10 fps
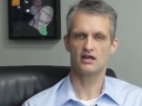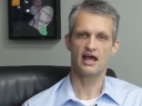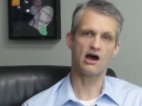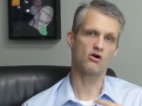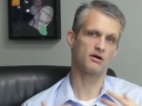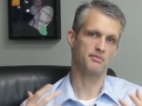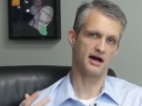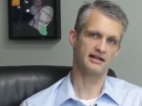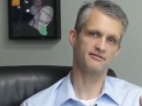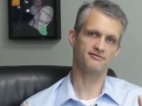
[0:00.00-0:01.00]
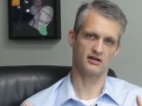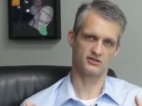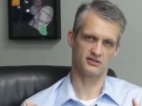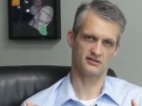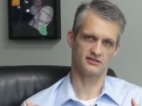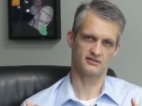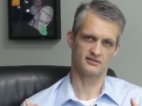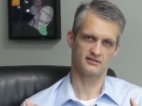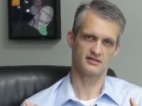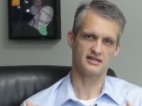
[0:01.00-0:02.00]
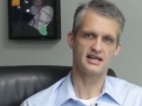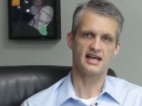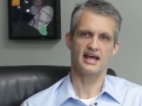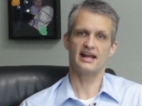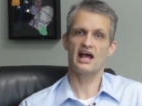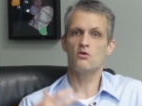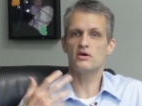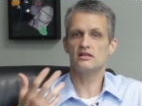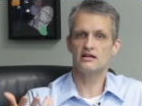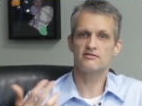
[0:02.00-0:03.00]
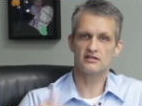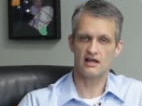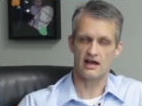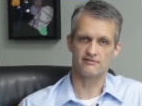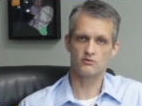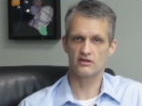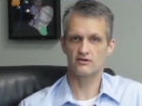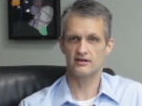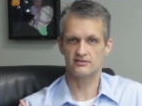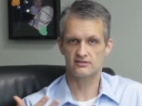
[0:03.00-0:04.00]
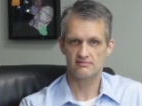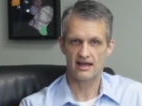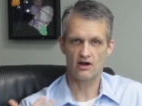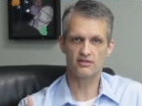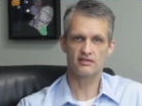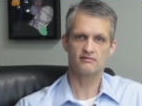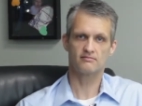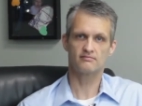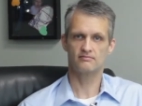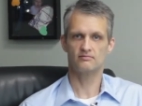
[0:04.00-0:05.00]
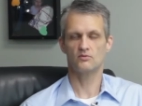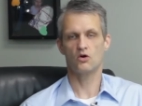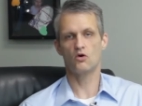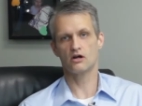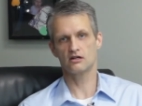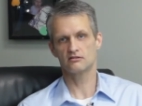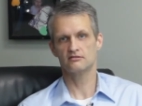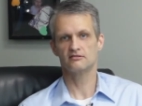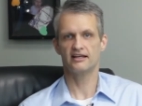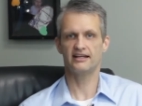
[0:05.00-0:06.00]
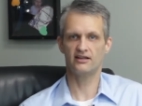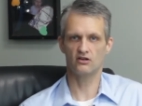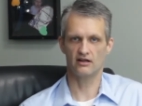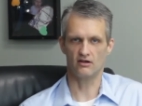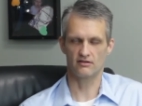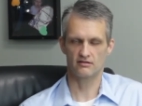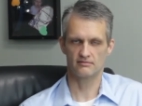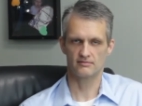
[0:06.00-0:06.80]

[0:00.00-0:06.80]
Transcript: how our body functions, and how we live our life, whether it's health or in ill health.